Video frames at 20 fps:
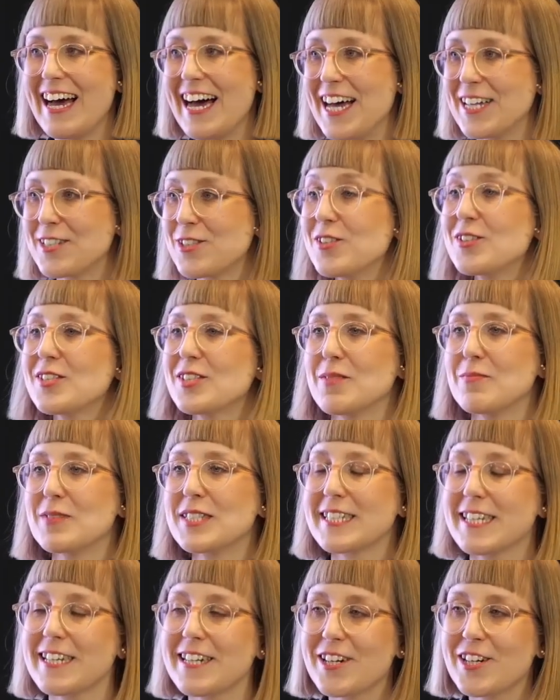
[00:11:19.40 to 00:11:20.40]
systems
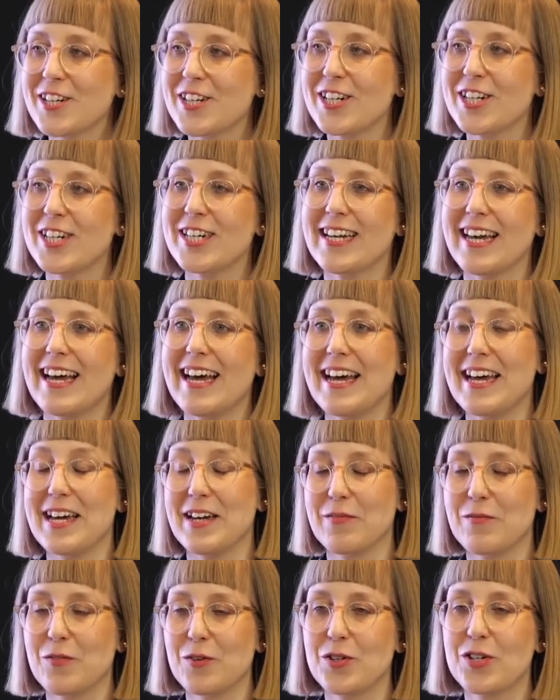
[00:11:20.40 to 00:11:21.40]
thinker,
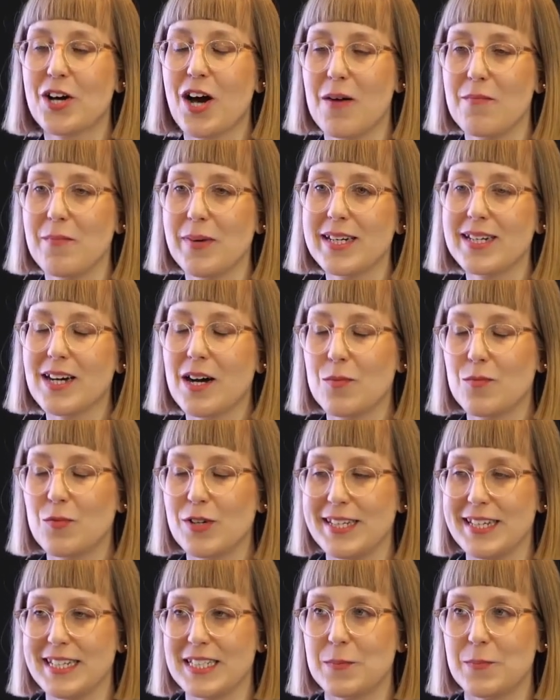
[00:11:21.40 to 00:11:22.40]
it would come
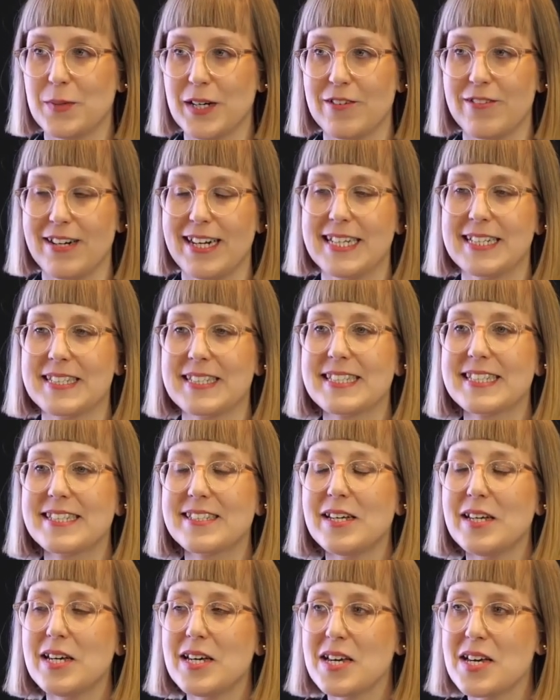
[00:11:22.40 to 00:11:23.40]
with experience.
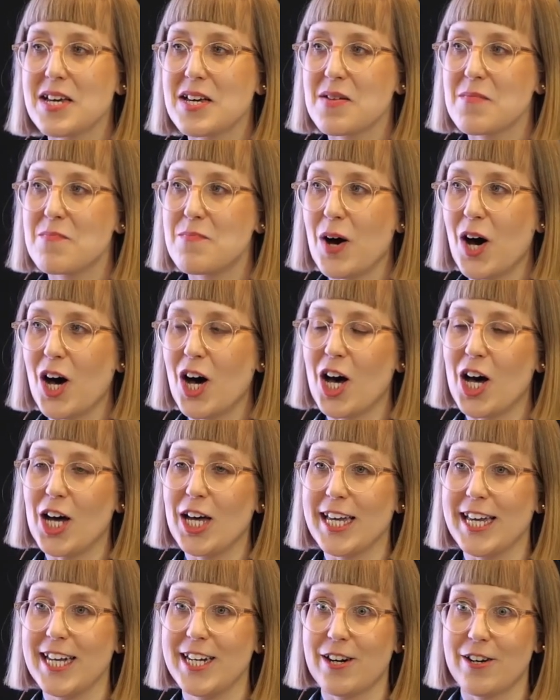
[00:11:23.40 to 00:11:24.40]
But
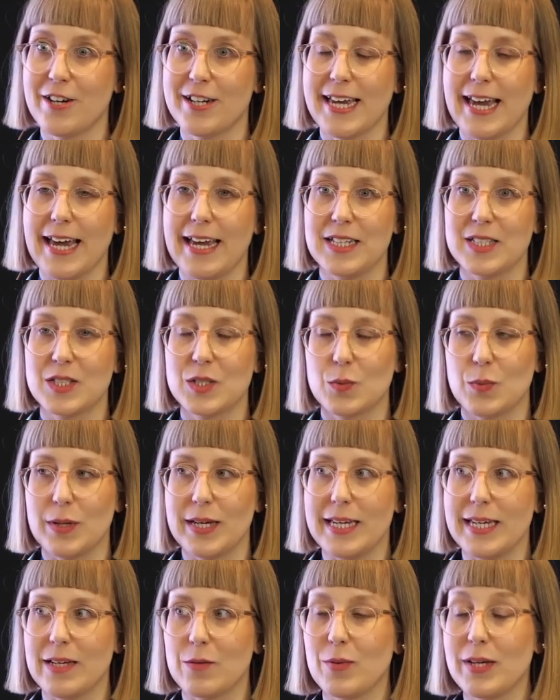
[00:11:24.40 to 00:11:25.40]
in our case,
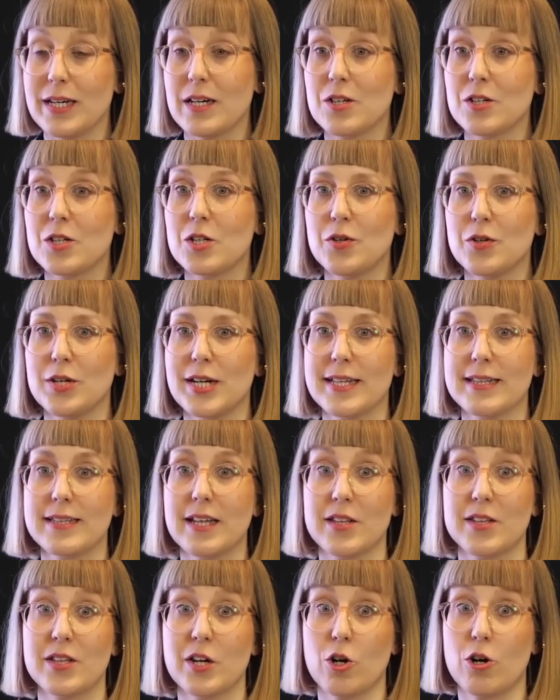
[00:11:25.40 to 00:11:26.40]
we concluded
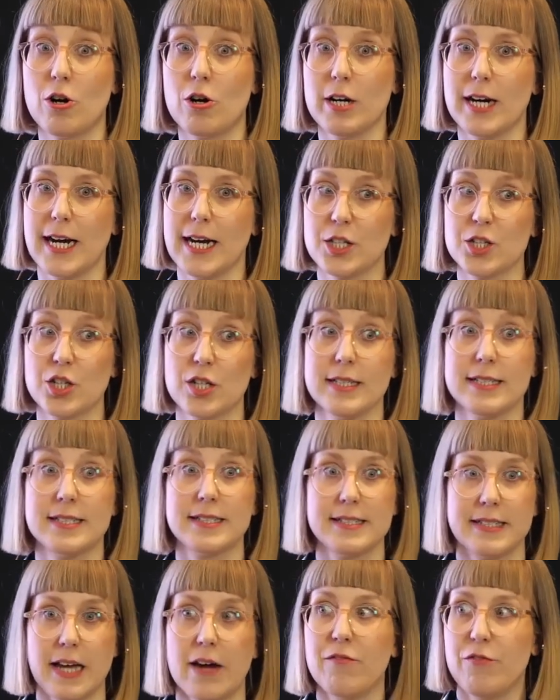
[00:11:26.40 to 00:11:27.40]
that there are actually
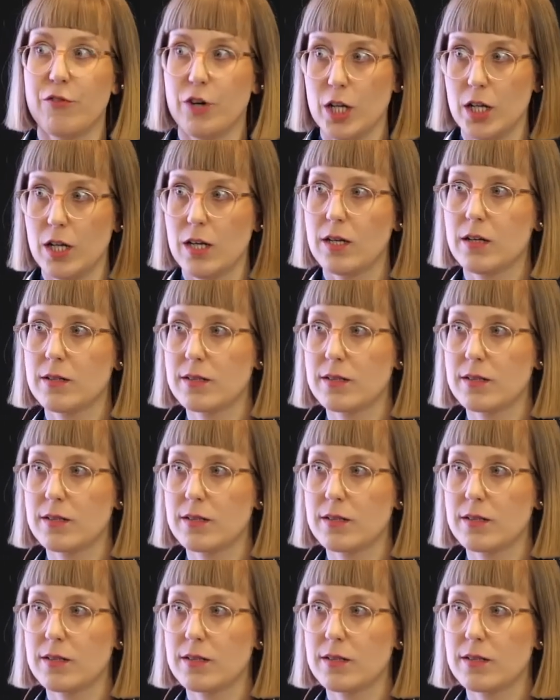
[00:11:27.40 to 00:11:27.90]
several